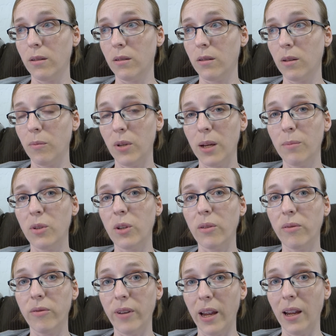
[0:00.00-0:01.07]
Sometimes
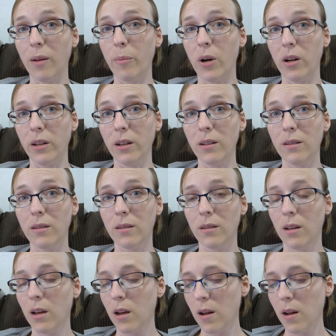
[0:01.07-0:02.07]
they're fake pockets.